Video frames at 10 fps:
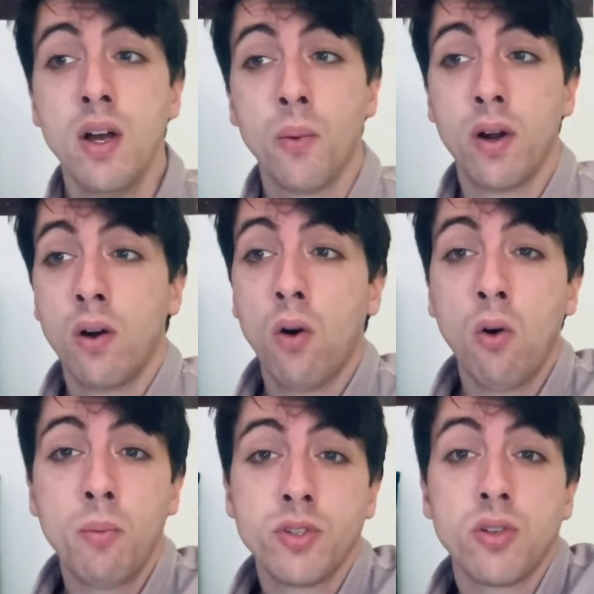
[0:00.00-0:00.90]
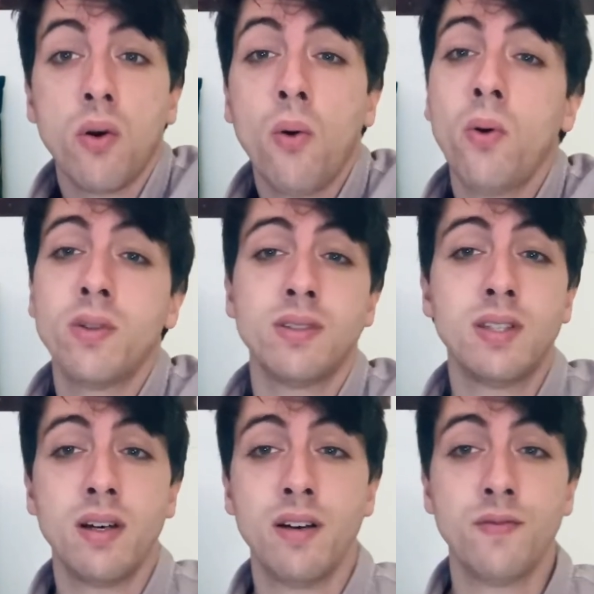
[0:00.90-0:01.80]
where almost all
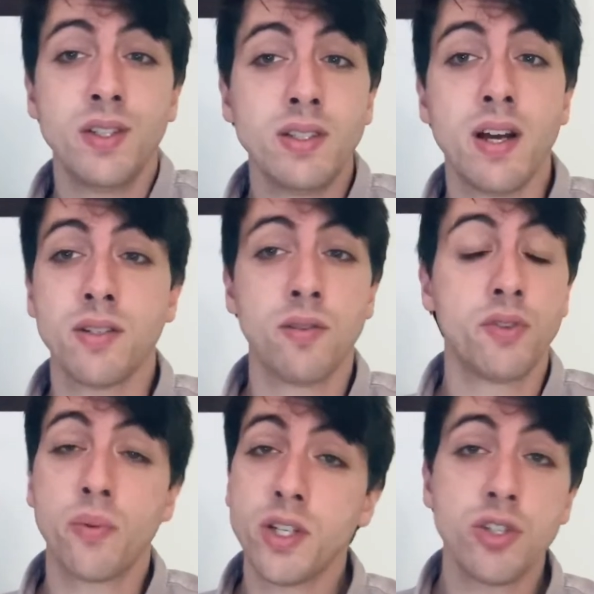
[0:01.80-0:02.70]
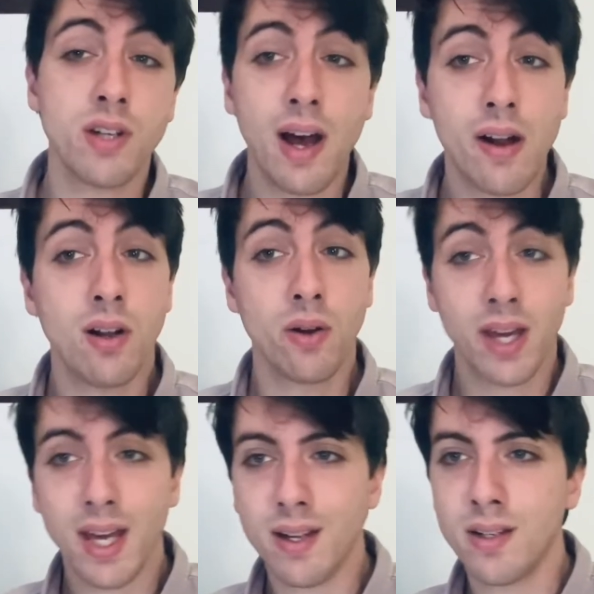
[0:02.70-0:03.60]
the vineyards of the region are
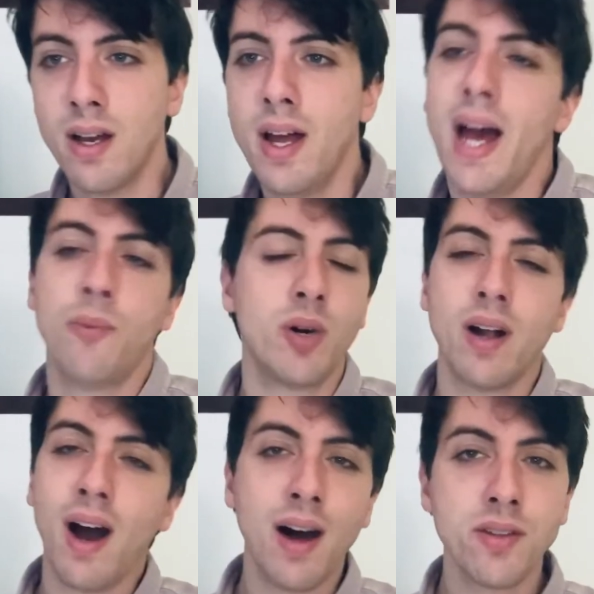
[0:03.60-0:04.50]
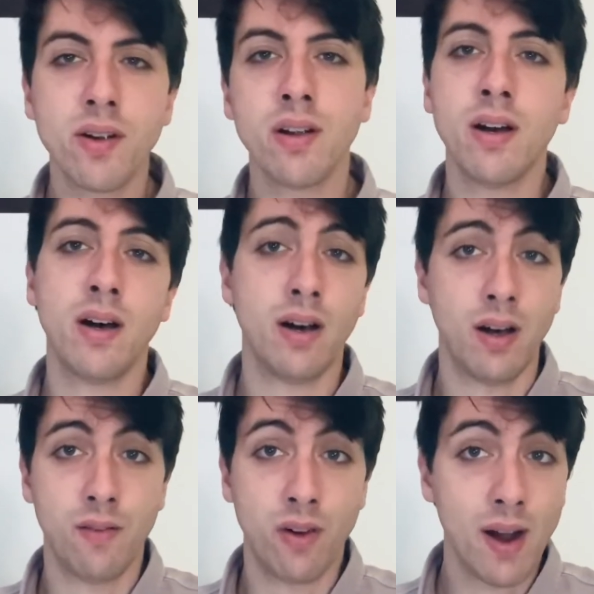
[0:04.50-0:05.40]
located and where other
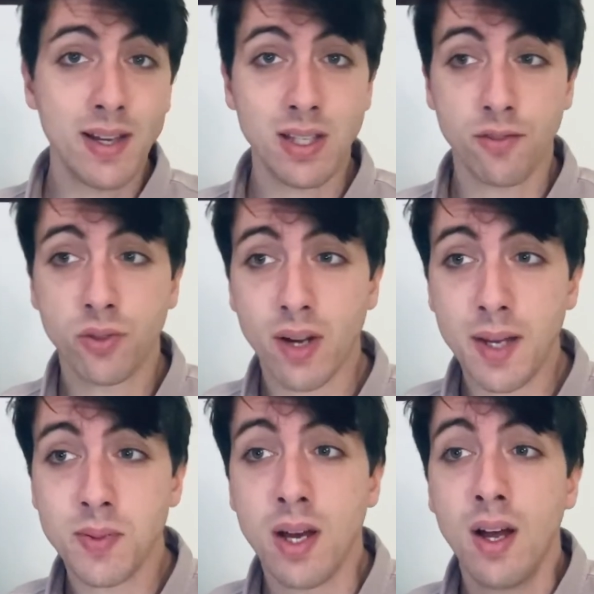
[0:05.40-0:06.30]
variety of grapes